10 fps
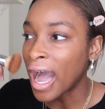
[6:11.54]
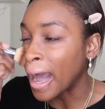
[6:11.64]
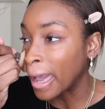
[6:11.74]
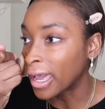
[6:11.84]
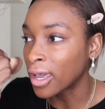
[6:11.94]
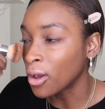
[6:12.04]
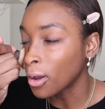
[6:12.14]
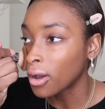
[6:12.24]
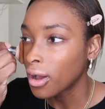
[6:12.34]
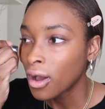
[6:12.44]
I
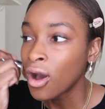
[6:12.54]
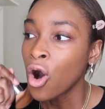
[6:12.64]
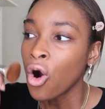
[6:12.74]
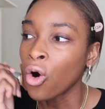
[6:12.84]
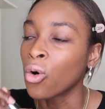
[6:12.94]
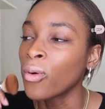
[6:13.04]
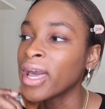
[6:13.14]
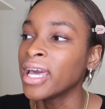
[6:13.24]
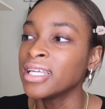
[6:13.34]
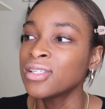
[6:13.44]

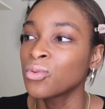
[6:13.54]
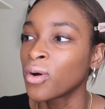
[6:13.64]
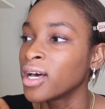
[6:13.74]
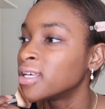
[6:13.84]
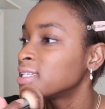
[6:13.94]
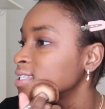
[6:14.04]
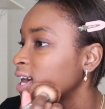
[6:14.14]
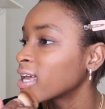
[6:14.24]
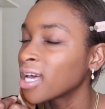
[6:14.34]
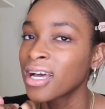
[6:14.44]
always
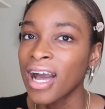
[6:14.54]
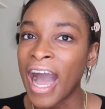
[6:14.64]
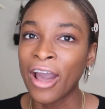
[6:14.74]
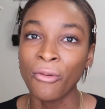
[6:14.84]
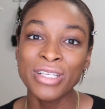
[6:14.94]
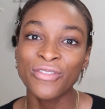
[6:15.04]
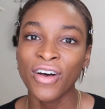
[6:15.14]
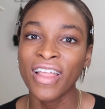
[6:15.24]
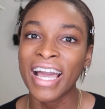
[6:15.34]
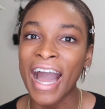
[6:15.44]

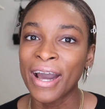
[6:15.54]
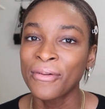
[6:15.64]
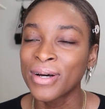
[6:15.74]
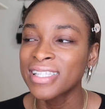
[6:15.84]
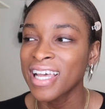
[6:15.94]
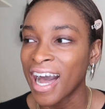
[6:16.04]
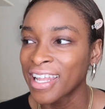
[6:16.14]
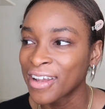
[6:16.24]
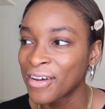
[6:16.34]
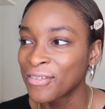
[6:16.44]
felt like I was
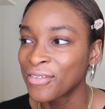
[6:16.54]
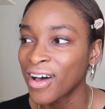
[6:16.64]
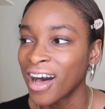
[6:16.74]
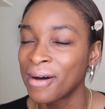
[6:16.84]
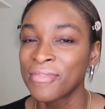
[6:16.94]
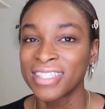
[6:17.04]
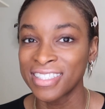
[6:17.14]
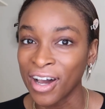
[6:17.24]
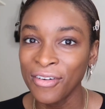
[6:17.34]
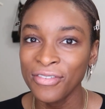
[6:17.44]
kind of the
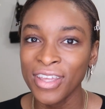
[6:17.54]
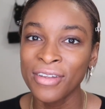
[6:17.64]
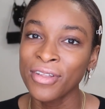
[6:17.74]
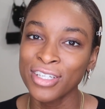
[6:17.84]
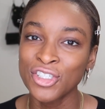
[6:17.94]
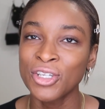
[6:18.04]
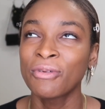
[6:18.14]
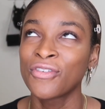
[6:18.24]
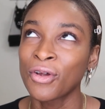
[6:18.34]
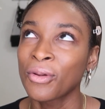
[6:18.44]
duff in the relationship.
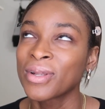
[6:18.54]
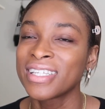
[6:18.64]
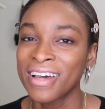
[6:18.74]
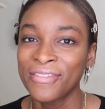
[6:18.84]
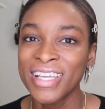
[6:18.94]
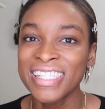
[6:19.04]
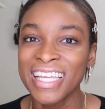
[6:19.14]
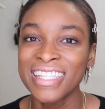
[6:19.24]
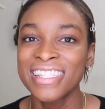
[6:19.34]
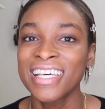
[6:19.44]
If you don't know what a duff is,
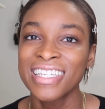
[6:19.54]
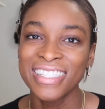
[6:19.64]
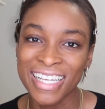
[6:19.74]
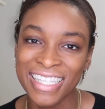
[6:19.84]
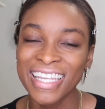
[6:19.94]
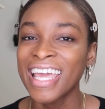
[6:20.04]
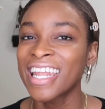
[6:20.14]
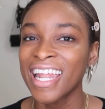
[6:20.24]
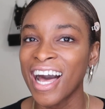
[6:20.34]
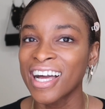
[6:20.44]
it's the
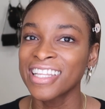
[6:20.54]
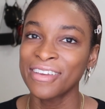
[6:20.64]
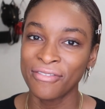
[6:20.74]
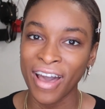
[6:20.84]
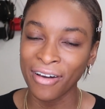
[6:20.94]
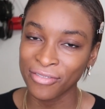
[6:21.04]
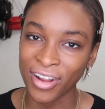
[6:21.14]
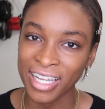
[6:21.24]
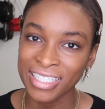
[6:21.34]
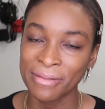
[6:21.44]
designated ugly fat
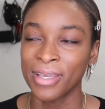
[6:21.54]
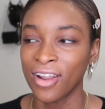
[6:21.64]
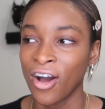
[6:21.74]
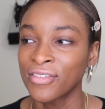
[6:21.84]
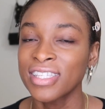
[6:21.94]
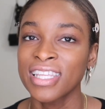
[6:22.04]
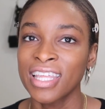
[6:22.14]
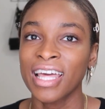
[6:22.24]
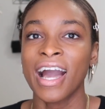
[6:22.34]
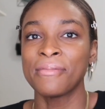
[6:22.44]
friend. I mean, obviously
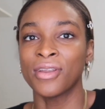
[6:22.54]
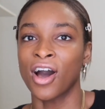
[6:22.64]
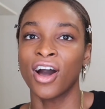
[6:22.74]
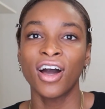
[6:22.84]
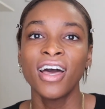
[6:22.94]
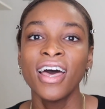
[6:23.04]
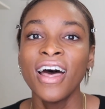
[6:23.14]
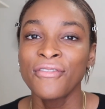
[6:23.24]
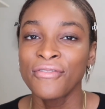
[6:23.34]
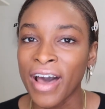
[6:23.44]
like I'm not
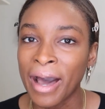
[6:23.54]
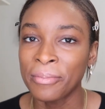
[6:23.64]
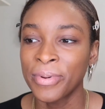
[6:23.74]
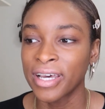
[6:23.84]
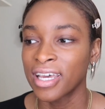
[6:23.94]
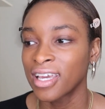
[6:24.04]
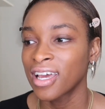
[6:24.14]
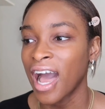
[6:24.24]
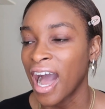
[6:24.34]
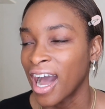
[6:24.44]
fat, but
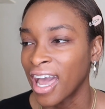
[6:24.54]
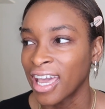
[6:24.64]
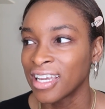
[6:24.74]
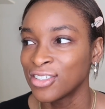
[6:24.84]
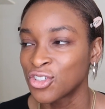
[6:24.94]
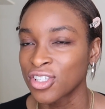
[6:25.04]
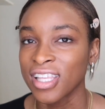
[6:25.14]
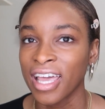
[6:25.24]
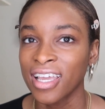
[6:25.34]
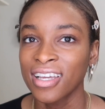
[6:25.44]
I just
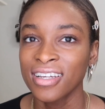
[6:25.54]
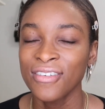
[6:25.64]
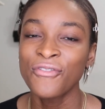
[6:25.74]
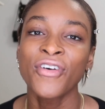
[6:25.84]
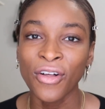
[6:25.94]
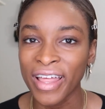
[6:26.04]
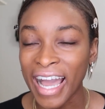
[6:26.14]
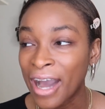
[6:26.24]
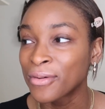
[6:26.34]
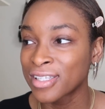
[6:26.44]
like felt like
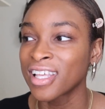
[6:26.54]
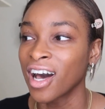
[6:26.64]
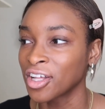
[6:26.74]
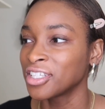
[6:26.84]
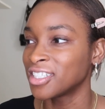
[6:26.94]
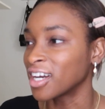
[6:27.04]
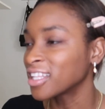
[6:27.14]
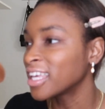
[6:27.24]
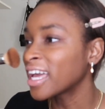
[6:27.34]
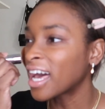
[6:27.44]
I was the ugly
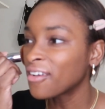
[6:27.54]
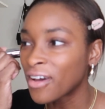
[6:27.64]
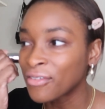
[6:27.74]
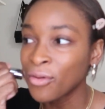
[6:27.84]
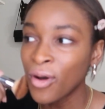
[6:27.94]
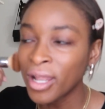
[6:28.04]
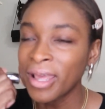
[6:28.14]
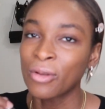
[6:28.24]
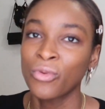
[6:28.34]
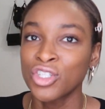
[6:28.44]
duckling out of everyone,
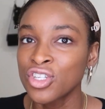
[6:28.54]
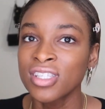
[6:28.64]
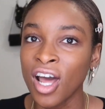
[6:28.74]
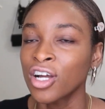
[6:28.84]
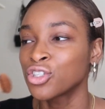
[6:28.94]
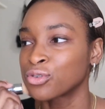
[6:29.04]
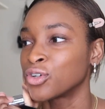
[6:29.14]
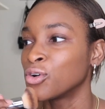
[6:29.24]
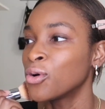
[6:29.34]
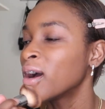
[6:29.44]
and which is not
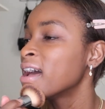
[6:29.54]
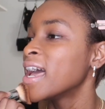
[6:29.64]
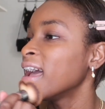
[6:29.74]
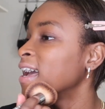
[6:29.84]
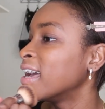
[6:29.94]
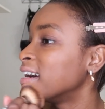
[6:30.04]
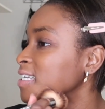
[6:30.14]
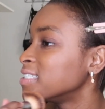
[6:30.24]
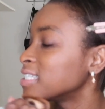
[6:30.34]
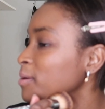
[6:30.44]
true.
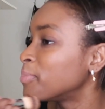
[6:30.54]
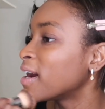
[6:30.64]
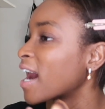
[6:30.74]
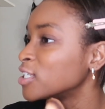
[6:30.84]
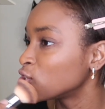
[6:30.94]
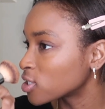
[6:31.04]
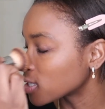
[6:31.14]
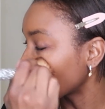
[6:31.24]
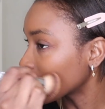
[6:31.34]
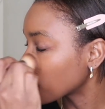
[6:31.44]
But I just
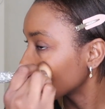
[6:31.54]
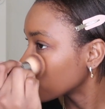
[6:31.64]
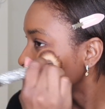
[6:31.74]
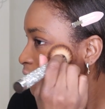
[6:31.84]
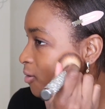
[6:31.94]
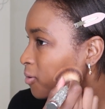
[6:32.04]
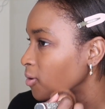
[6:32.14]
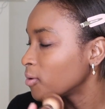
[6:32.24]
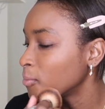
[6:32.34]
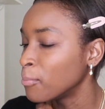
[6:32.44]
like
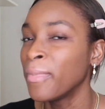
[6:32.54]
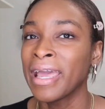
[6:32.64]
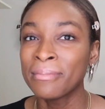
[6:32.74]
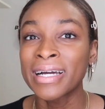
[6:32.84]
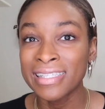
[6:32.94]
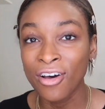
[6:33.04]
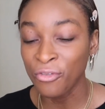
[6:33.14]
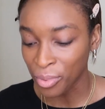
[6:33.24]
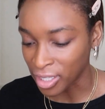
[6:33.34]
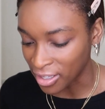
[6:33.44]
made
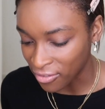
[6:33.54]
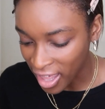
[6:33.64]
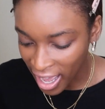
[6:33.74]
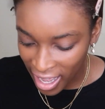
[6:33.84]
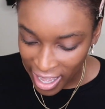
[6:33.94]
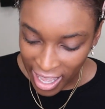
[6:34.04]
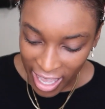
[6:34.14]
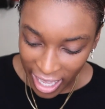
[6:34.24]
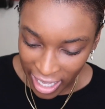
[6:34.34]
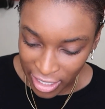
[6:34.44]
myself believe that.
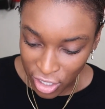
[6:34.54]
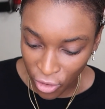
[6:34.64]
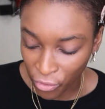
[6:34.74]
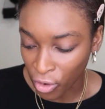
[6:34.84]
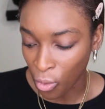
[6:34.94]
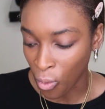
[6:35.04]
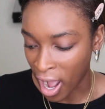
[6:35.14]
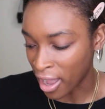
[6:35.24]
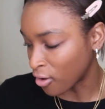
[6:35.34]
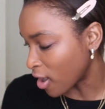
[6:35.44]
And so for a
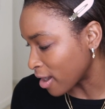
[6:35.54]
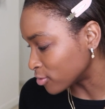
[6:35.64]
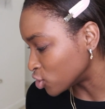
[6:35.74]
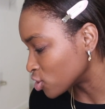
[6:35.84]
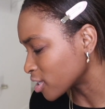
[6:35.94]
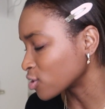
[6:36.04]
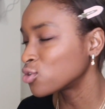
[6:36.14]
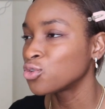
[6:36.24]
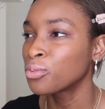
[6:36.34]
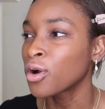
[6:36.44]
while I was just like
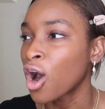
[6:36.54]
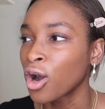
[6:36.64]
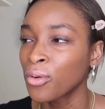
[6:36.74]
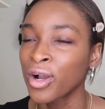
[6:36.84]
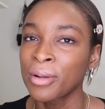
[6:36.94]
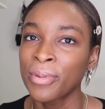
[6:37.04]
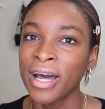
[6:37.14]
super awkward,